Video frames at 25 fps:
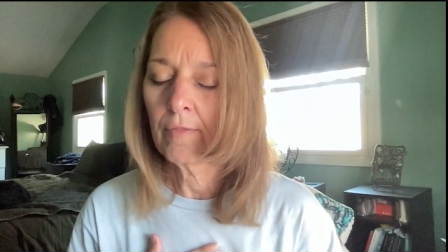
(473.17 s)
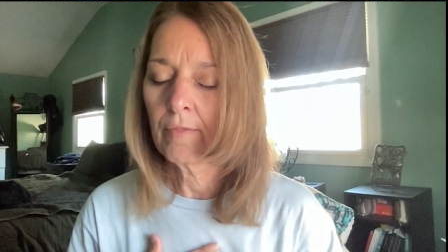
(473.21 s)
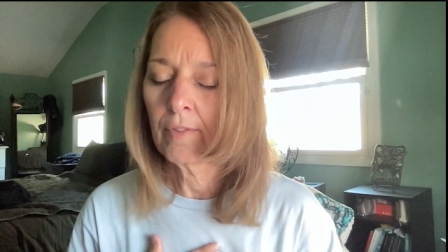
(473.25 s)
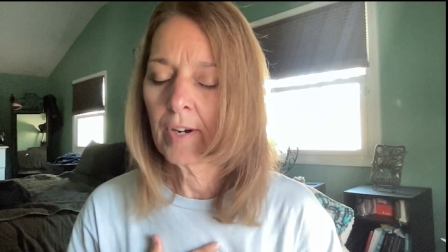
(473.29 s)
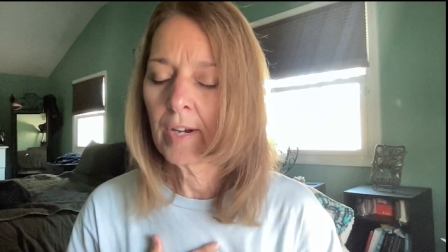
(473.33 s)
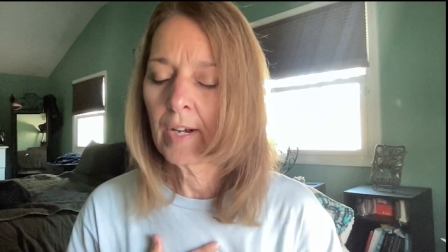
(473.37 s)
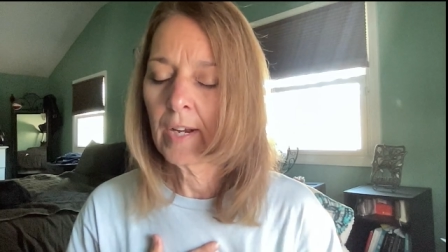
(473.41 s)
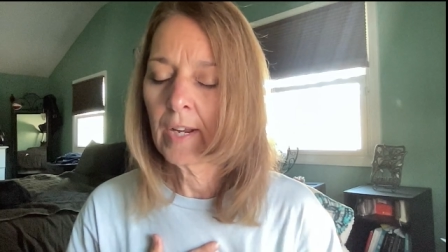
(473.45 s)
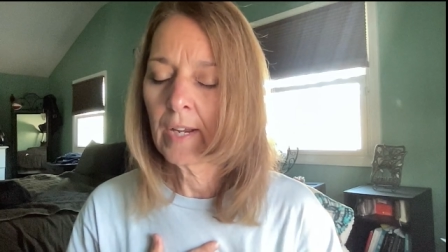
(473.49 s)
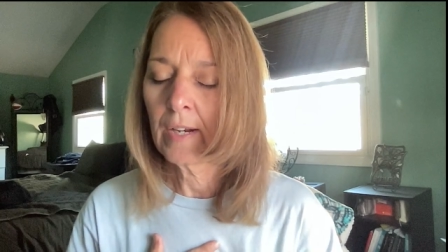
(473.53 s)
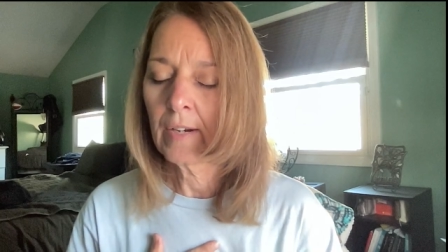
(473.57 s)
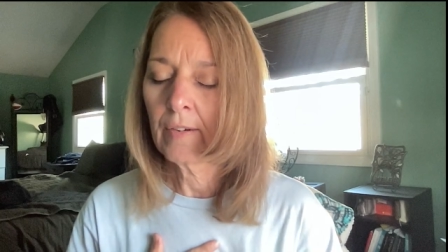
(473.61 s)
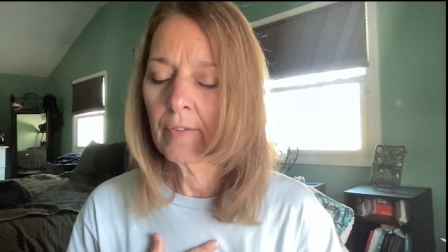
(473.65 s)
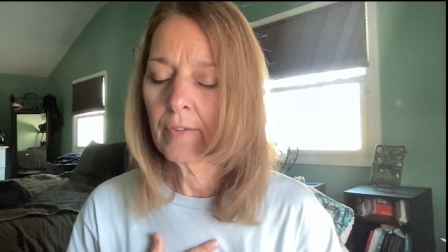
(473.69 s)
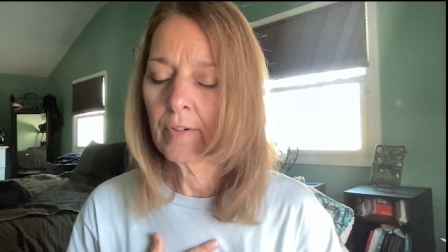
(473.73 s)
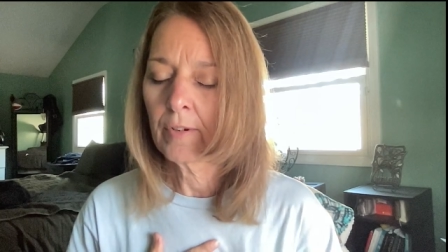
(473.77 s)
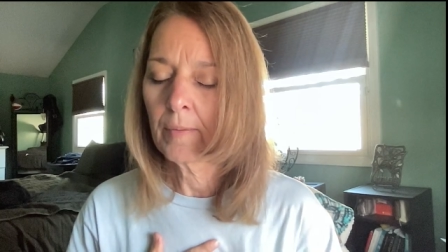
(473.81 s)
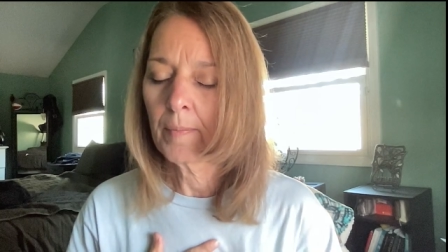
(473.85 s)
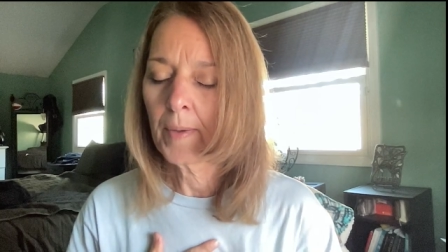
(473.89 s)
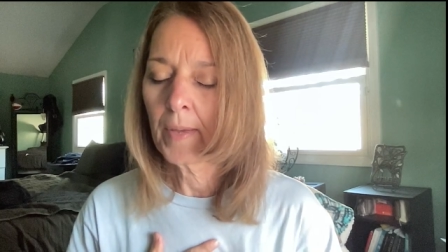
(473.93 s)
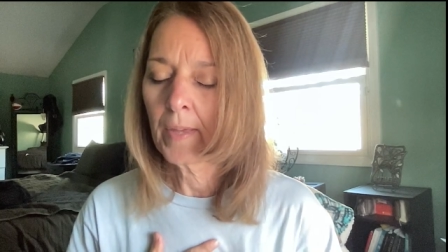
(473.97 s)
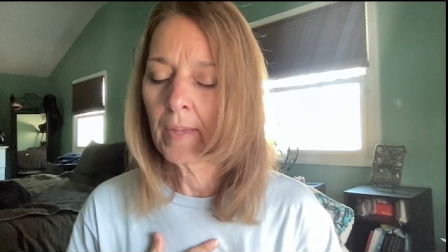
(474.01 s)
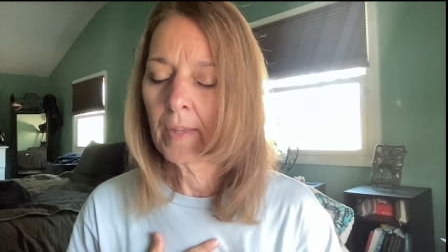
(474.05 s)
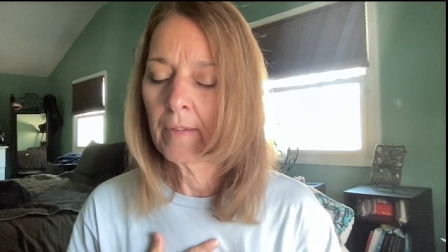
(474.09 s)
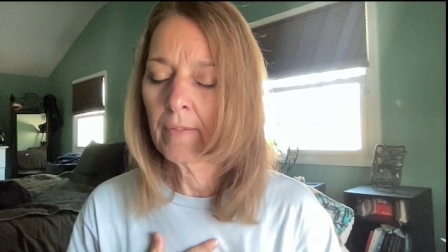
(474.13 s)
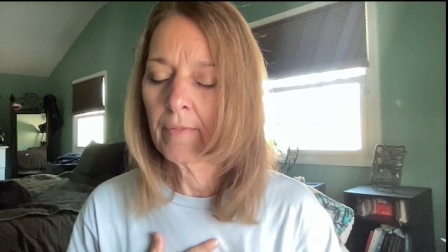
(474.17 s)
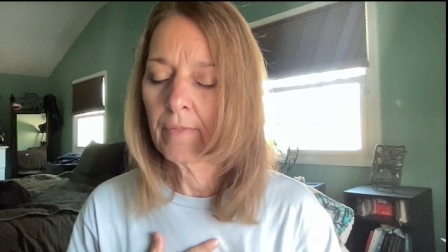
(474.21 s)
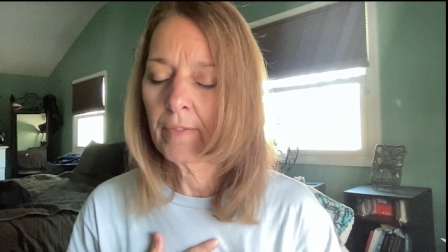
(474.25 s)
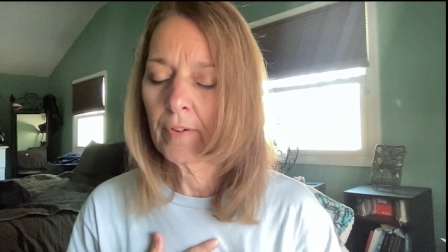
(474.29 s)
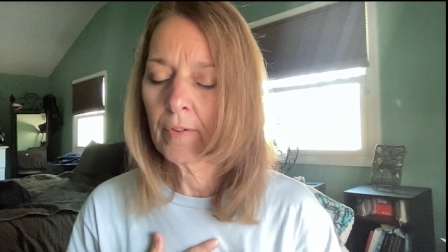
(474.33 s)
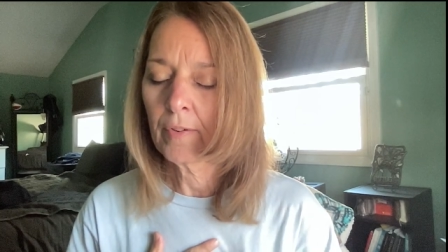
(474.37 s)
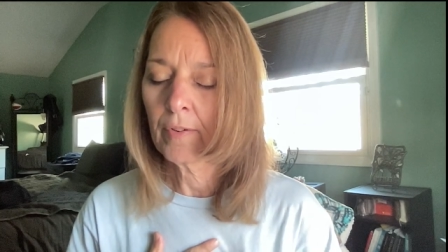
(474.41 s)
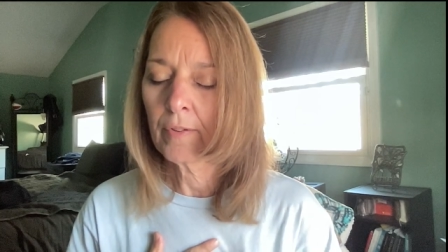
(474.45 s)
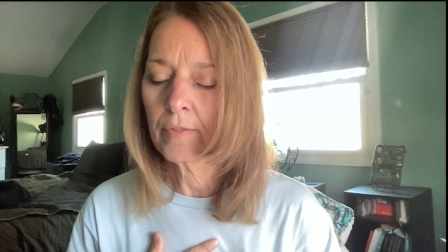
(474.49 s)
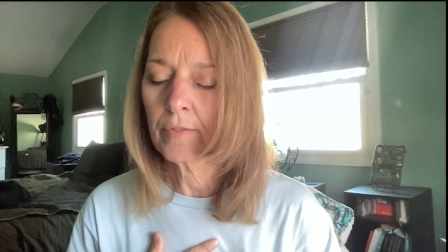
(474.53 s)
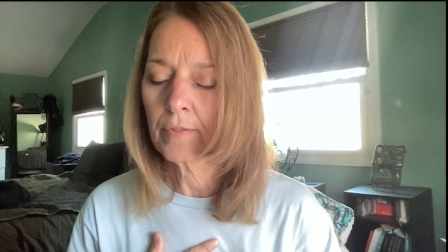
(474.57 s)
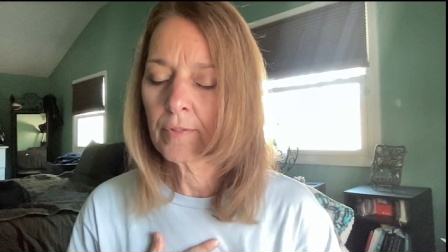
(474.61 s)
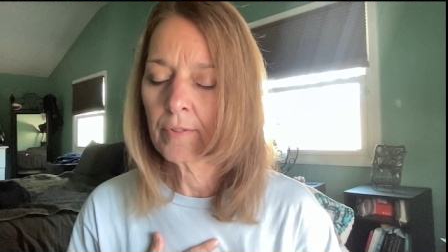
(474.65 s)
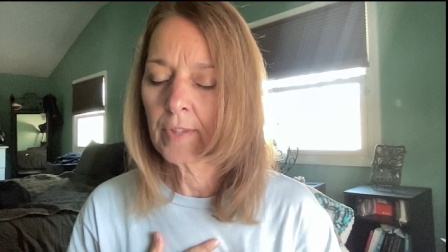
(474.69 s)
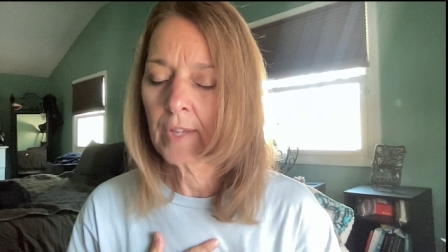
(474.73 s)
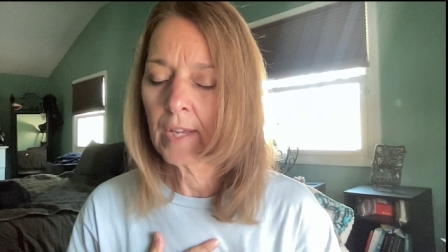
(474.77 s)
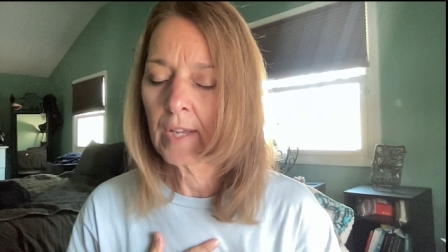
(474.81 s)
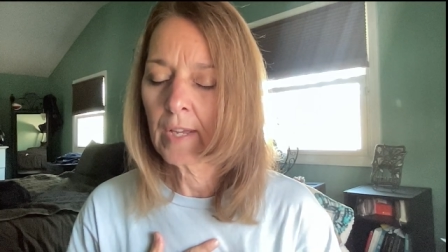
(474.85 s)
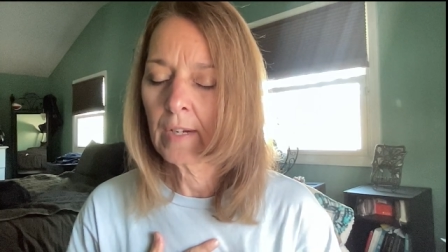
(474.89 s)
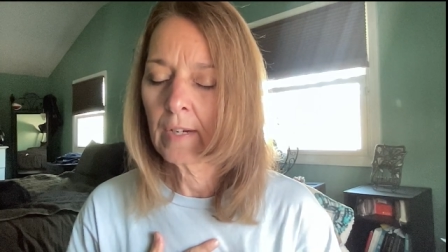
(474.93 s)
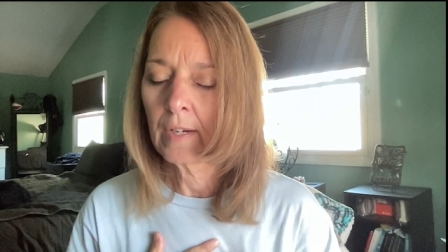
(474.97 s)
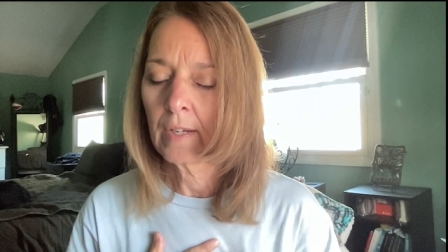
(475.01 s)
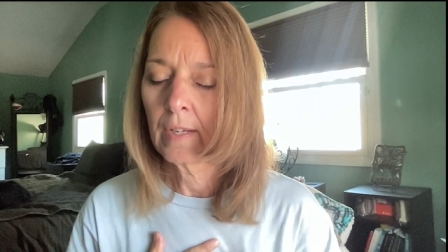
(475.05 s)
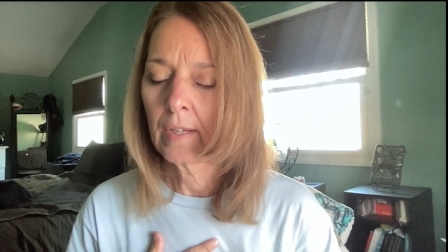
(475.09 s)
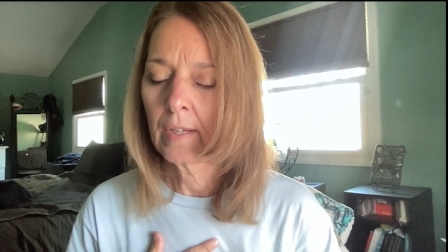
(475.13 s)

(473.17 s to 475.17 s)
right hand on your belly. Focus on that.